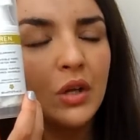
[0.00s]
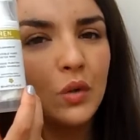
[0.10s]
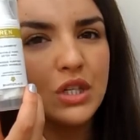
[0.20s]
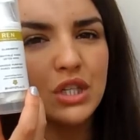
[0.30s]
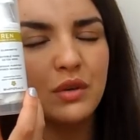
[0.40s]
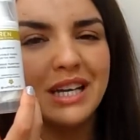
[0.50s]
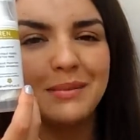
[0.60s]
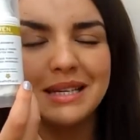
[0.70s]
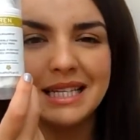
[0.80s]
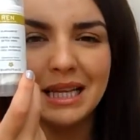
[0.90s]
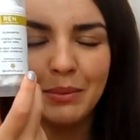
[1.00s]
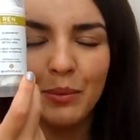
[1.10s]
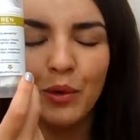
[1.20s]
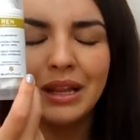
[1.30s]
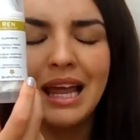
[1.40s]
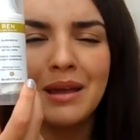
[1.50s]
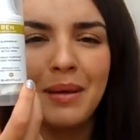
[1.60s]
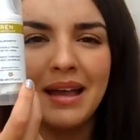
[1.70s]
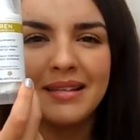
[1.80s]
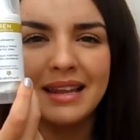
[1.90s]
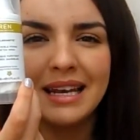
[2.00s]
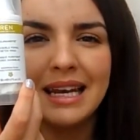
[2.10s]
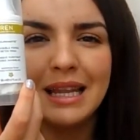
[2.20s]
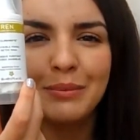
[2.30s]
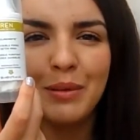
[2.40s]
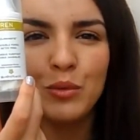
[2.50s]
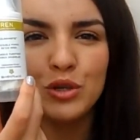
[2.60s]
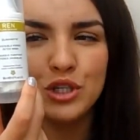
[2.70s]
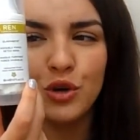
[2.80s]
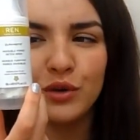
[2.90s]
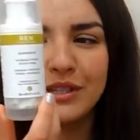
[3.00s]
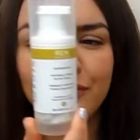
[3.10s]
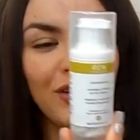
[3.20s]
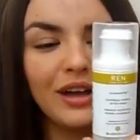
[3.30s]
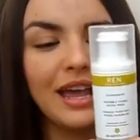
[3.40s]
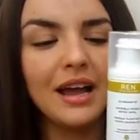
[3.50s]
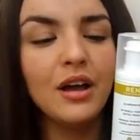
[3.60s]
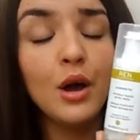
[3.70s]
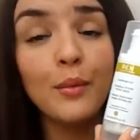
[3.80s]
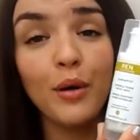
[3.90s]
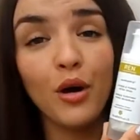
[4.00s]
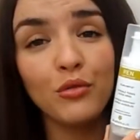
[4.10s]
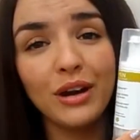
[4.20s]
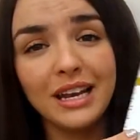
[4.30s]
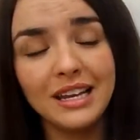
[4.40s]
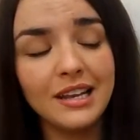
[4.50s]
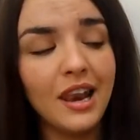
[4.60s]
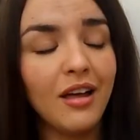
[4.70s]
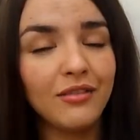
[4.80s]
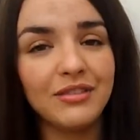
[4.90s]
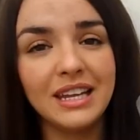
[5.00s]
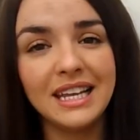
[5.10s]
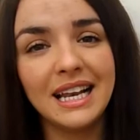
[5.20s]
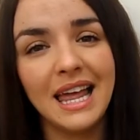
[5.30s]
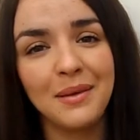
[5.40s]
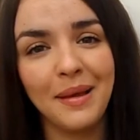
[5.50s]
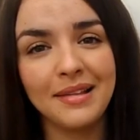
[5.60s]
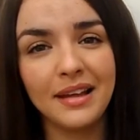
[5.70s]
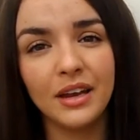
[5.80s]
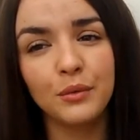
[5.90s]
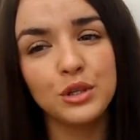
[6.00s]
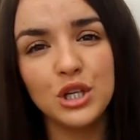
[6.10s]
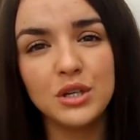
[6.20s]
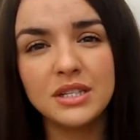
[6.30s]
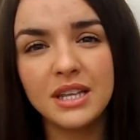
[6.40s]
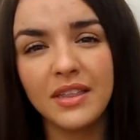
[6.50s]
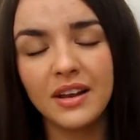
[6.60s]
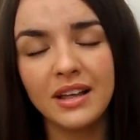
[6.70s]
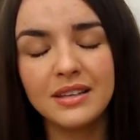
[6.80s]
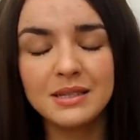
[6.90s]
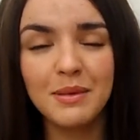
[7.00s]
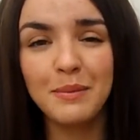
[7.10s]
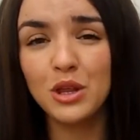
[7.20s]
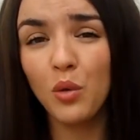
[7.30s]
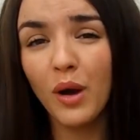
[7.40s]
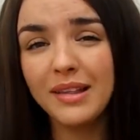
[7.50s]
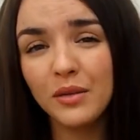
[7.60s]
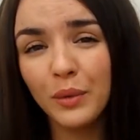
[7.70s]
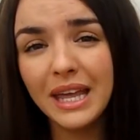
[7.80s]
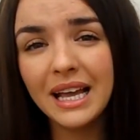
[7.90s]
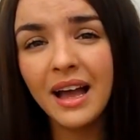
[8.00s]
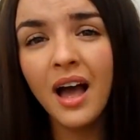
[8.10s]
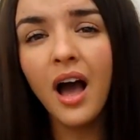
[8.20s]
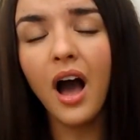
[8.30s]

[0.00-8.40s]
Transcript: not as creamy. It's a little bit more clay based and a little bit more detoxifying, but a really lovely clay mask. And I would use something like this maybe twice a week,